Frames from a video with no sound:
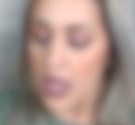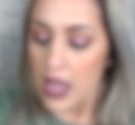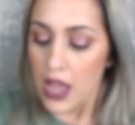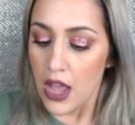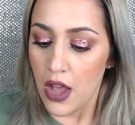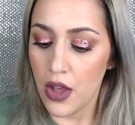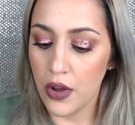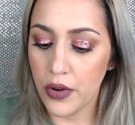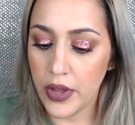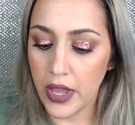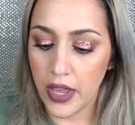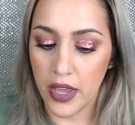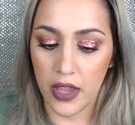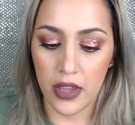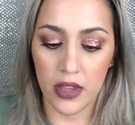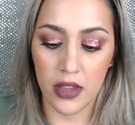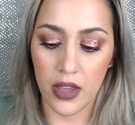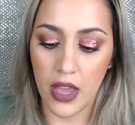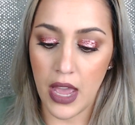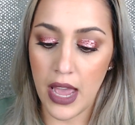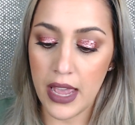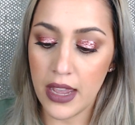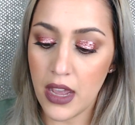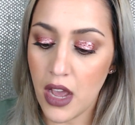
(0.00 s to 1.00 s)
Okay,
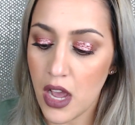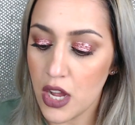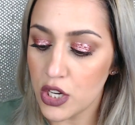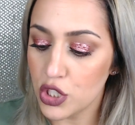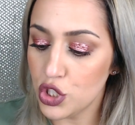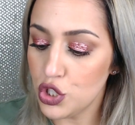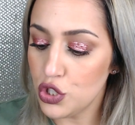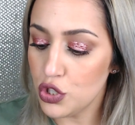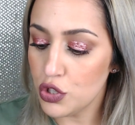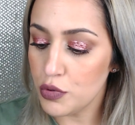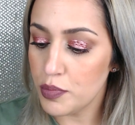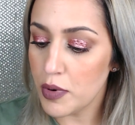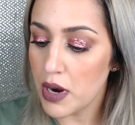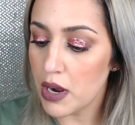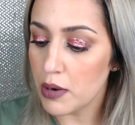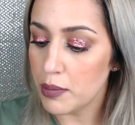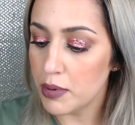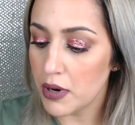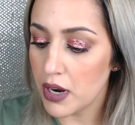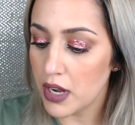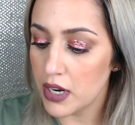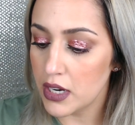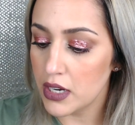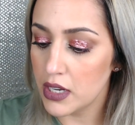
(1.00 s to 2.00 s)
I got two brow
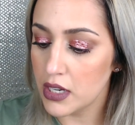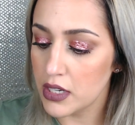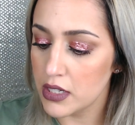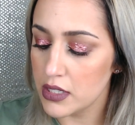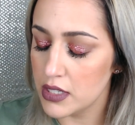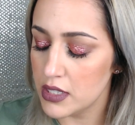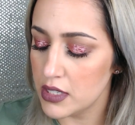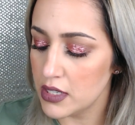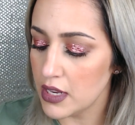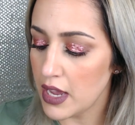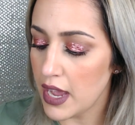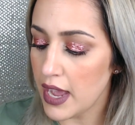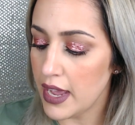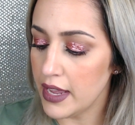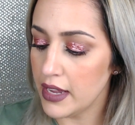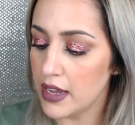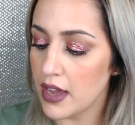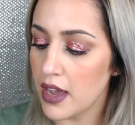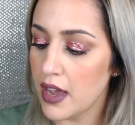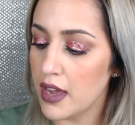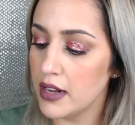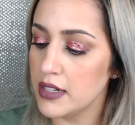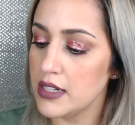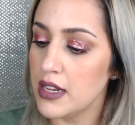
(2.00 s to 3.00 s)
products. I
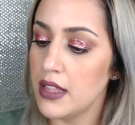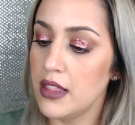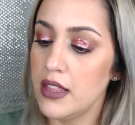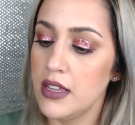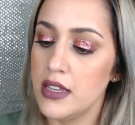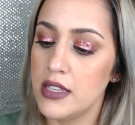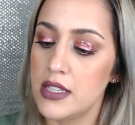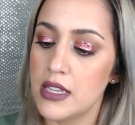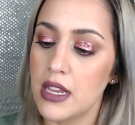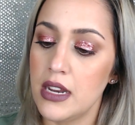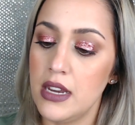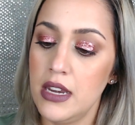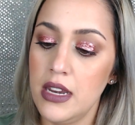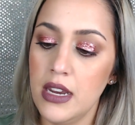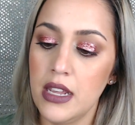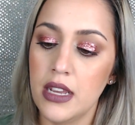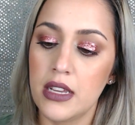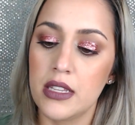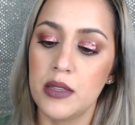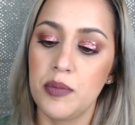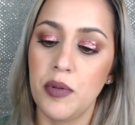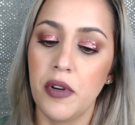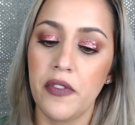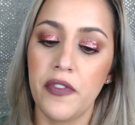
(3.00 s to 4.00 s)
got this
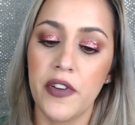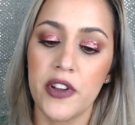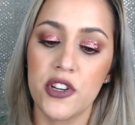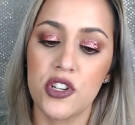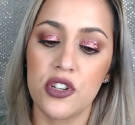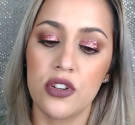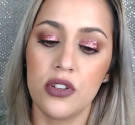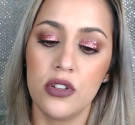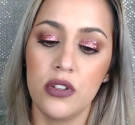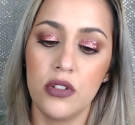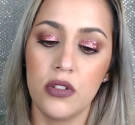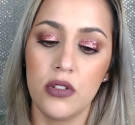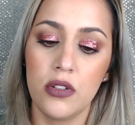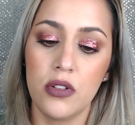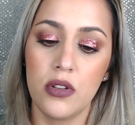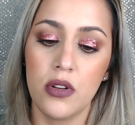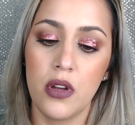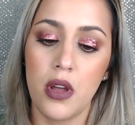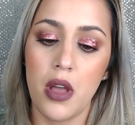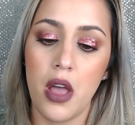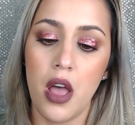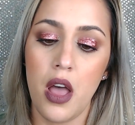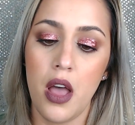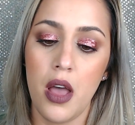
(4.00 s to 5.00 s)
NYX Professional
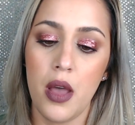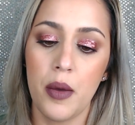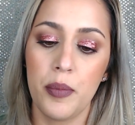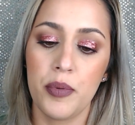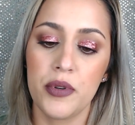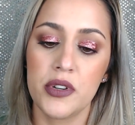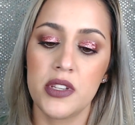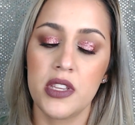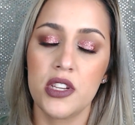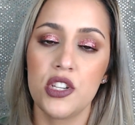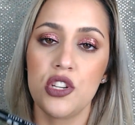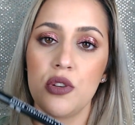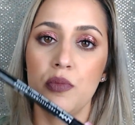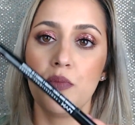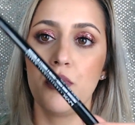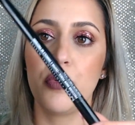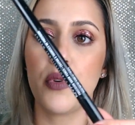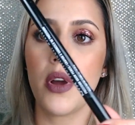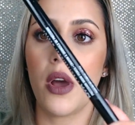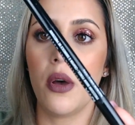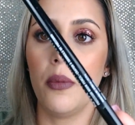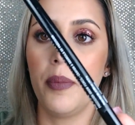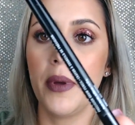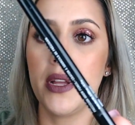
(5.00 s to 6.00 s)
Precision
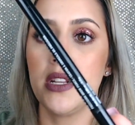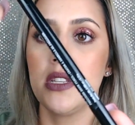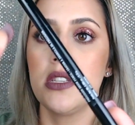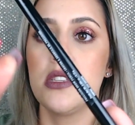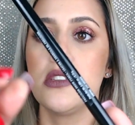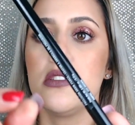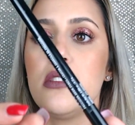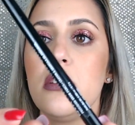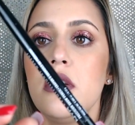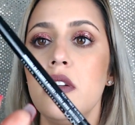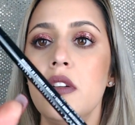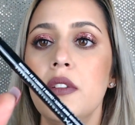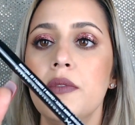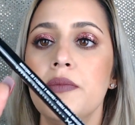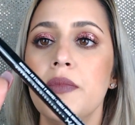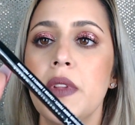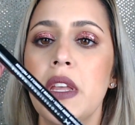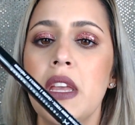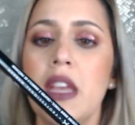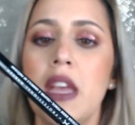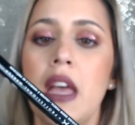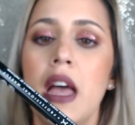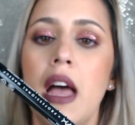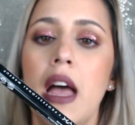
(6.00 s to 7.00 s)
Brow Pencil.
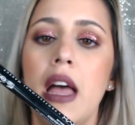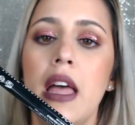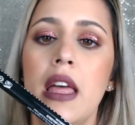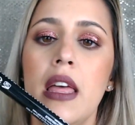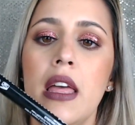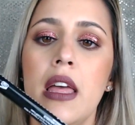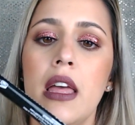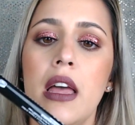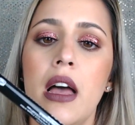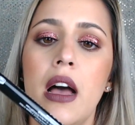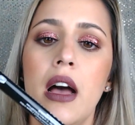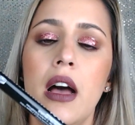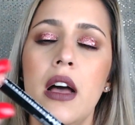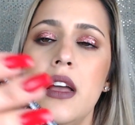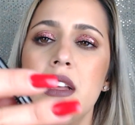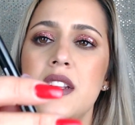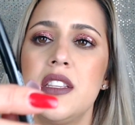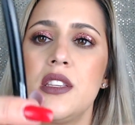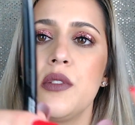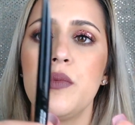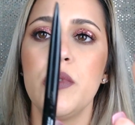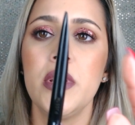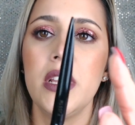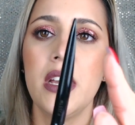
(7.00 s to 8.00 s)
It's
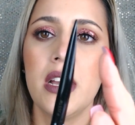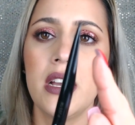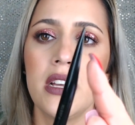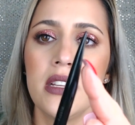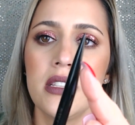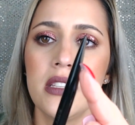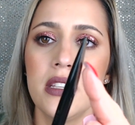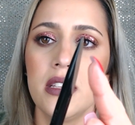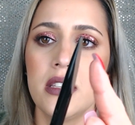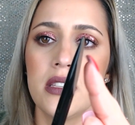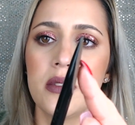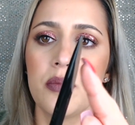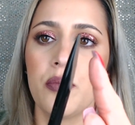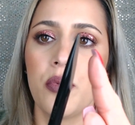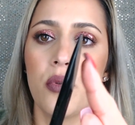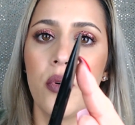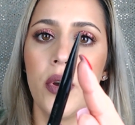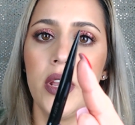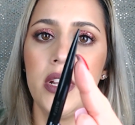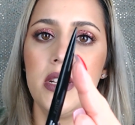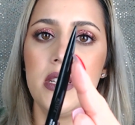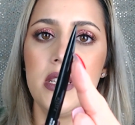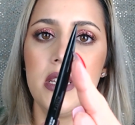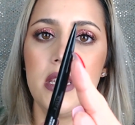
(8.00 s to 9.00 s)
the one that has this
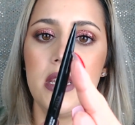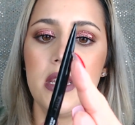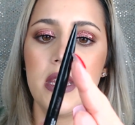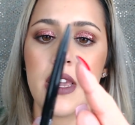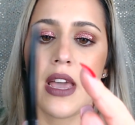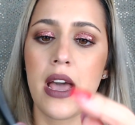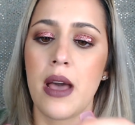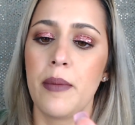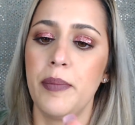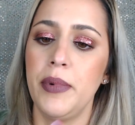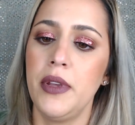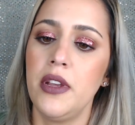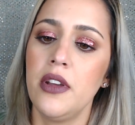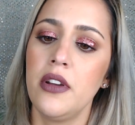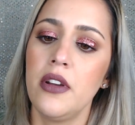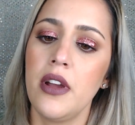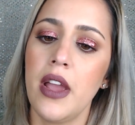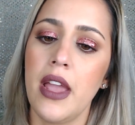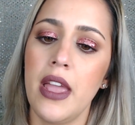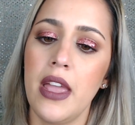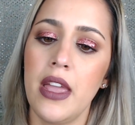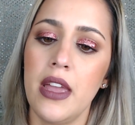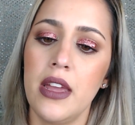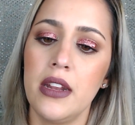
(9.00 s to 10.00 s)
pointy cap here,
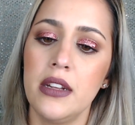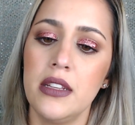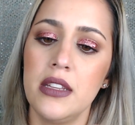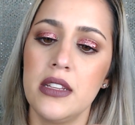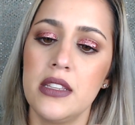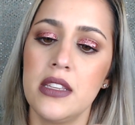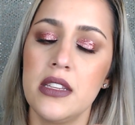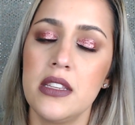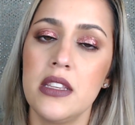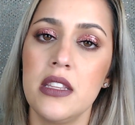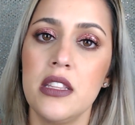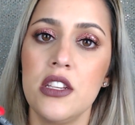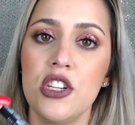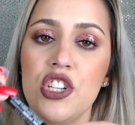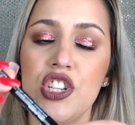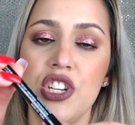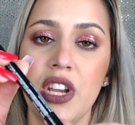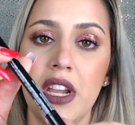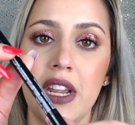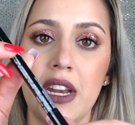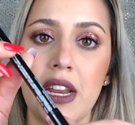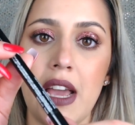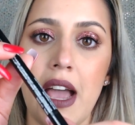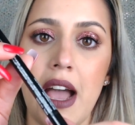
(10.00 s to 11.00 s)
and this is in the
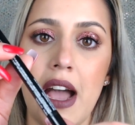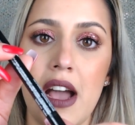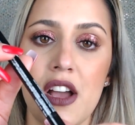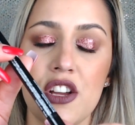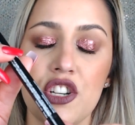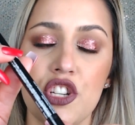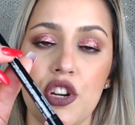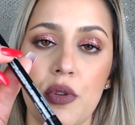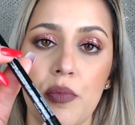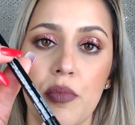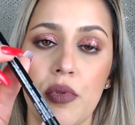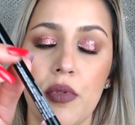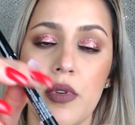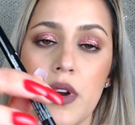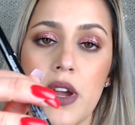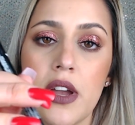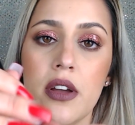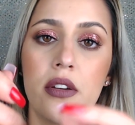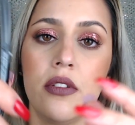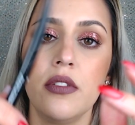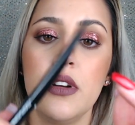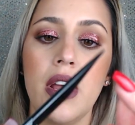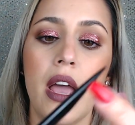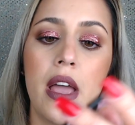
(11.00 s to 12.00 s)
shade Ash
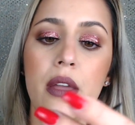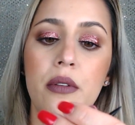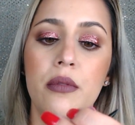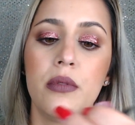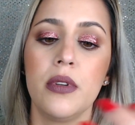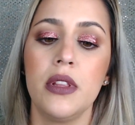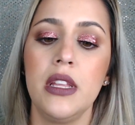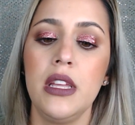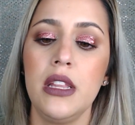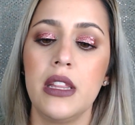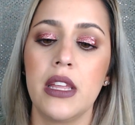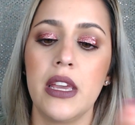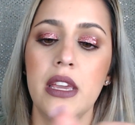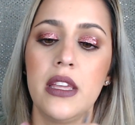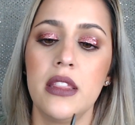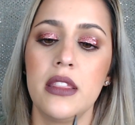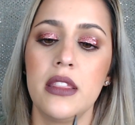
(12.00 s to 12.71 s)
Brown. I really like